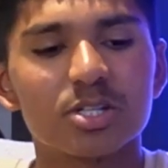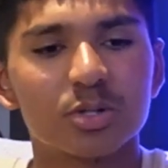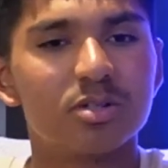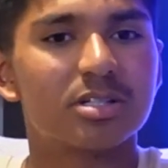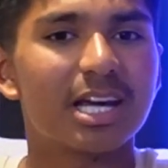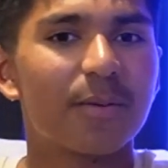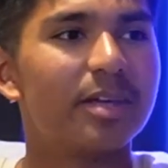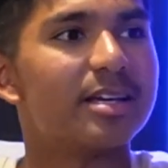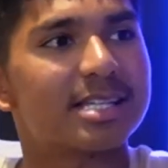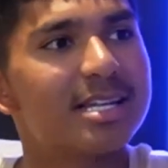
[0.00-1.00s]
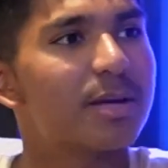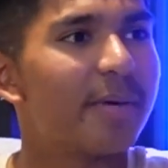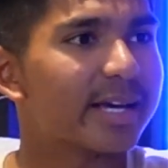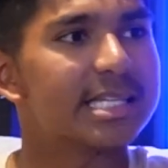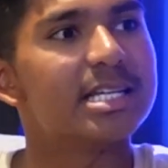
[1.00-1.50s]
a good team when your
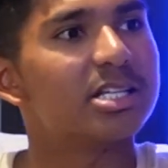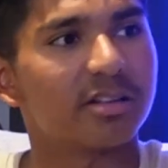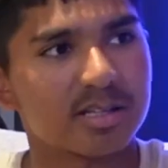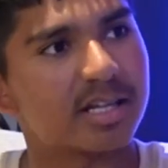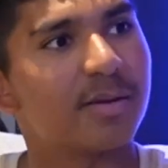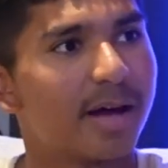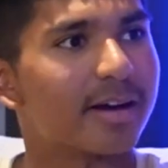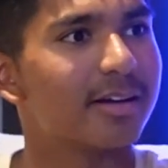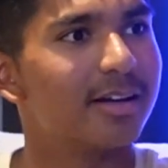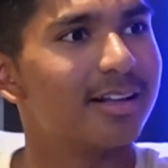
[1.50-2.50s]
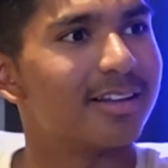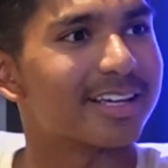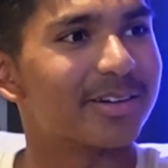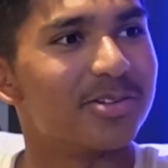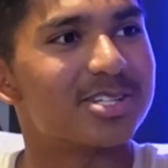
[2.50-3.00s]
centre-back assists your other centre-back.
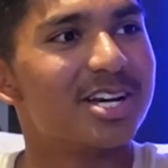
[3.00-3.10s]
Like it was